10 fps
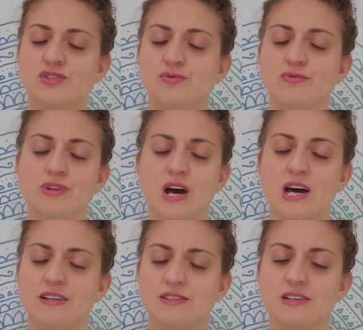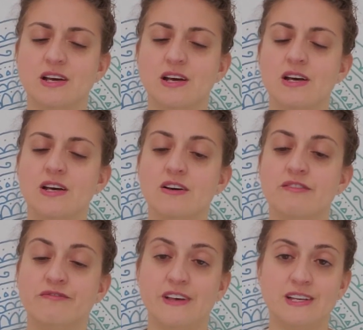do not
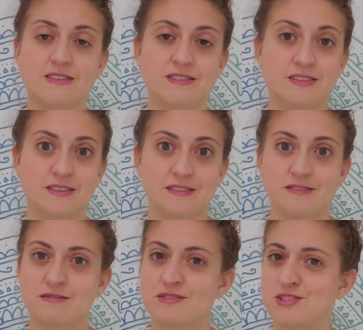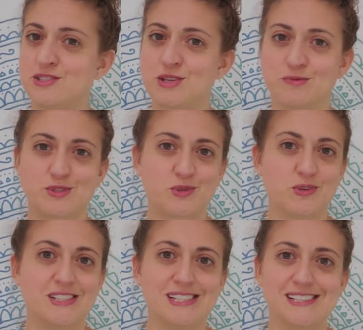fit, don't
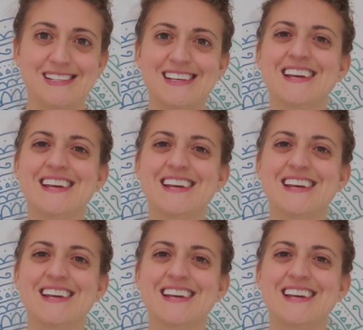squeeze it.